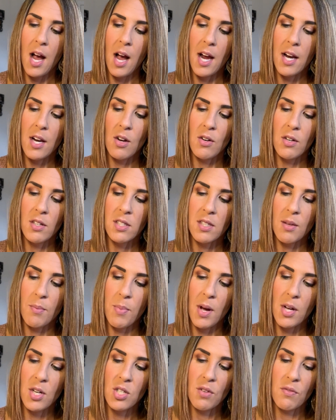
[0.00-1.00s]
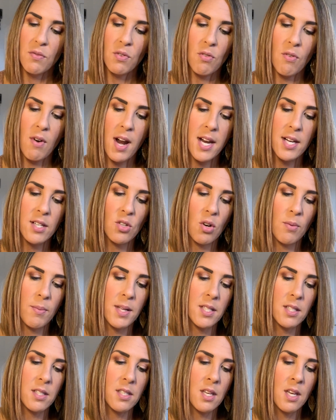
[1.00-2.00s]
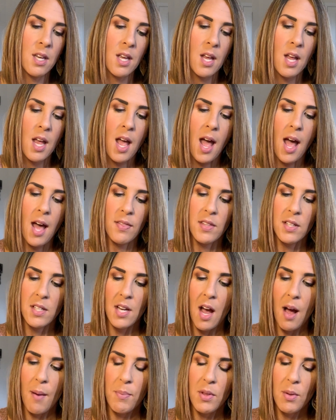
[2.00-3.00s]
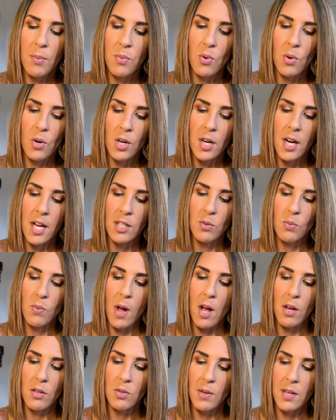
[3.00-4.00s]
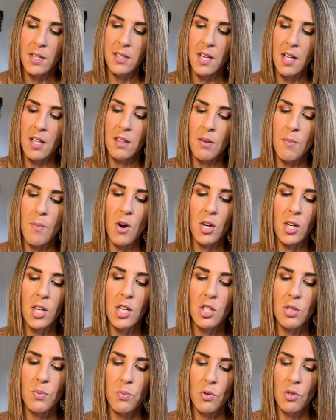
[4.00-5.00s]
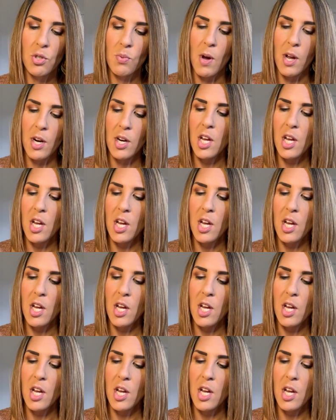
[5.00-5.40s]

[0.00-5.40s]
I noticed the bunch of gray dolmens at the top of the board as well, so I sent the Market and Spruce one.